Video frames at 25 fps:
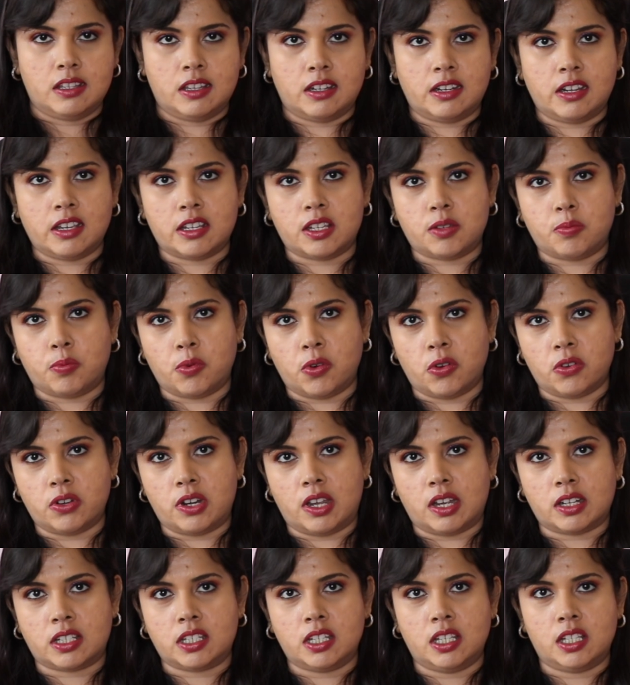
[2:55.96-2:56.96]
The next
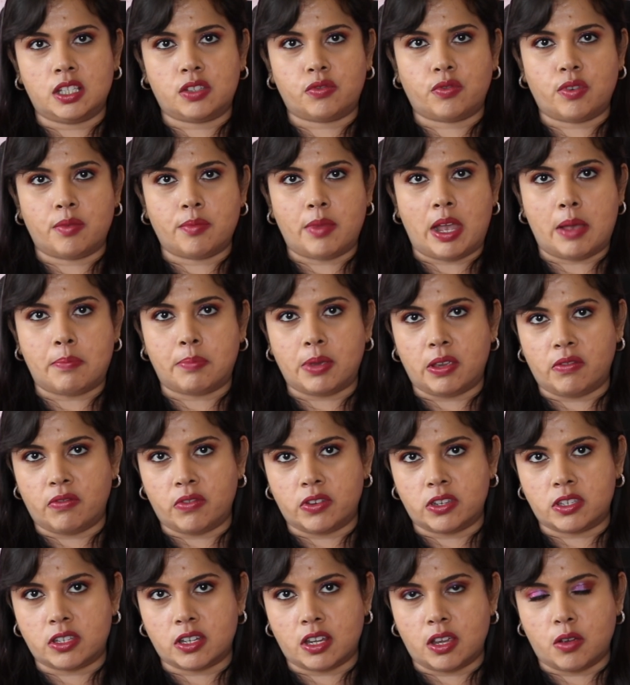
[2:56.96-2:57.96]
product is from
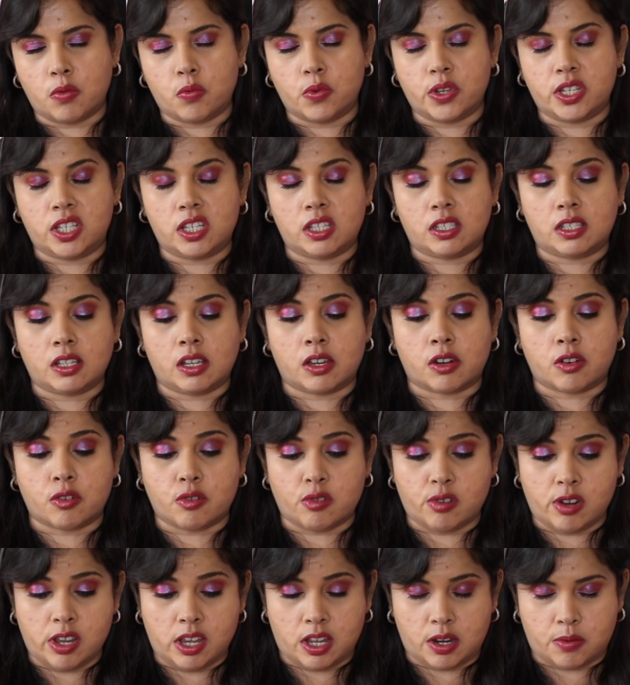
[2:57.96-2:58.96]
Apivita, which is a
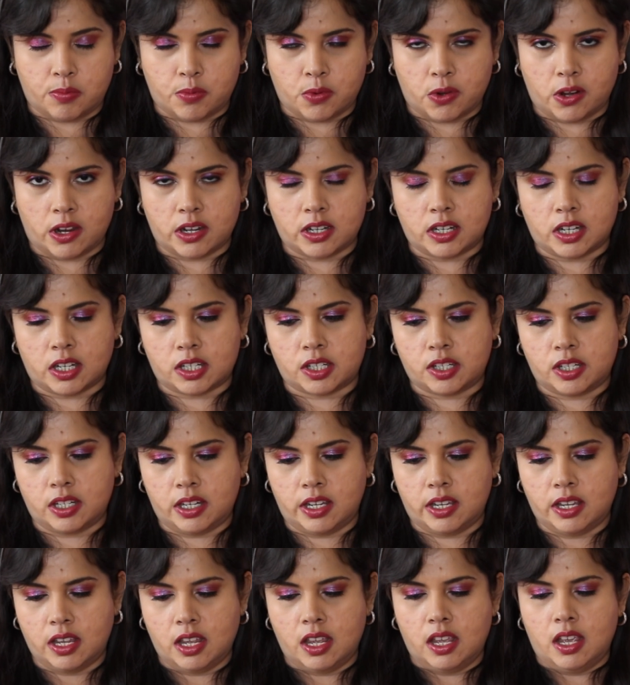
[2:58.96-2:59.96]
Greek brand,
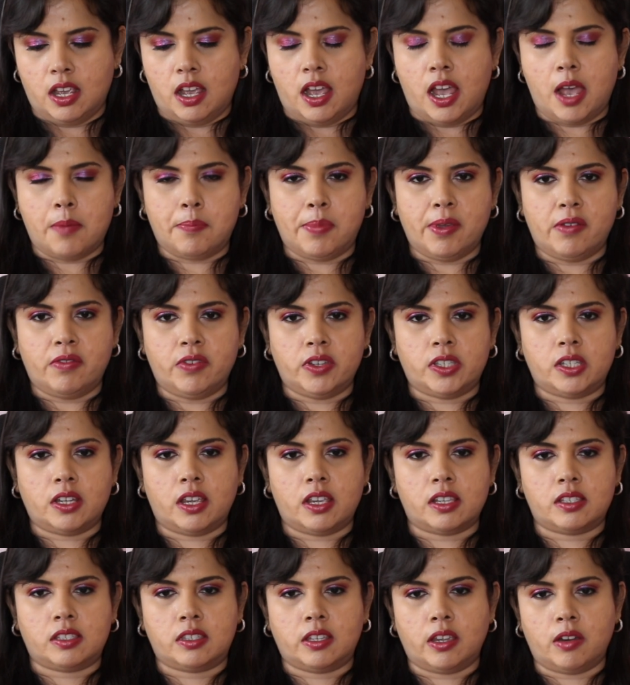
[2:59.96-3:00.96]
actually. Apivita
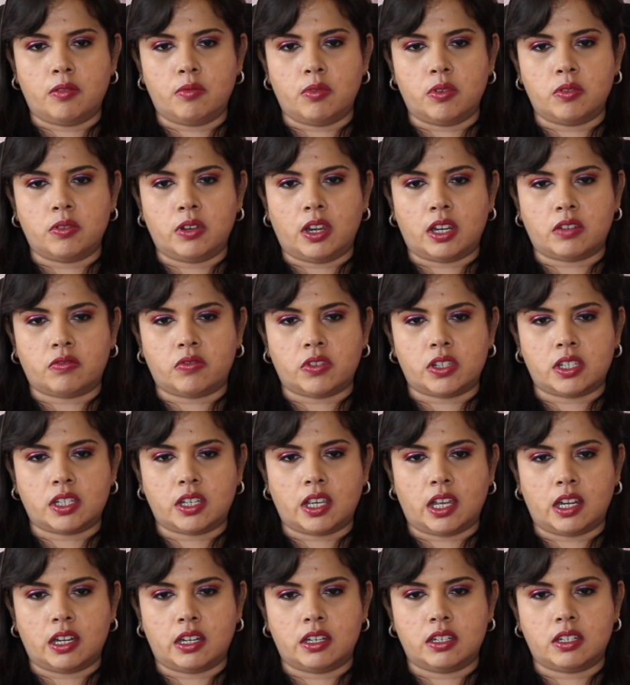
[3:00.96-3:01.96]
has their own advent
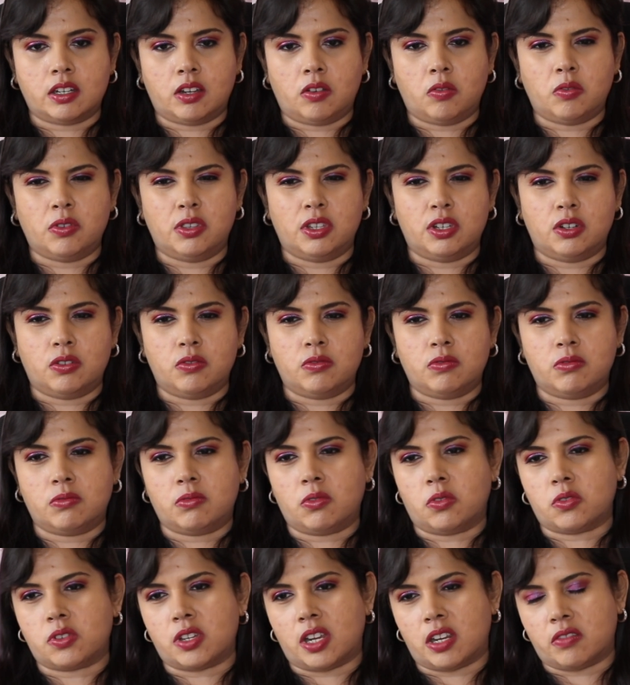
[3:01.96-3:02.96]
calendar, or, you know,
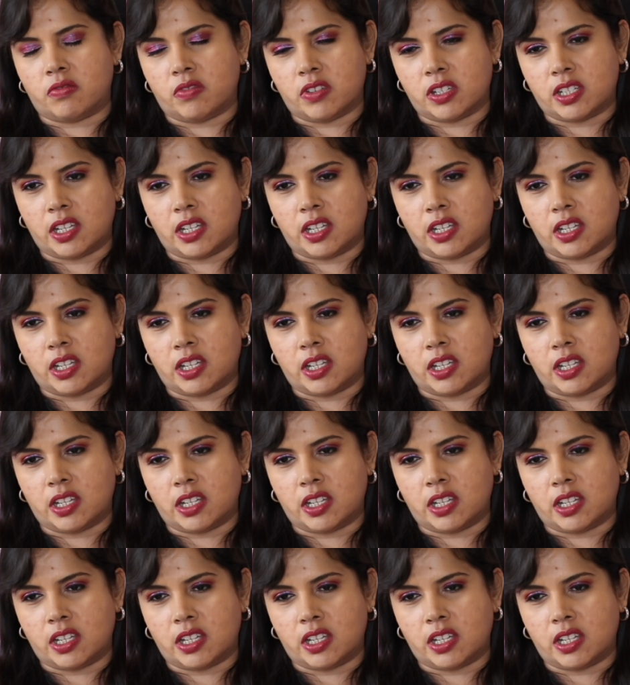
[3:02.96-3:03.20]
not advent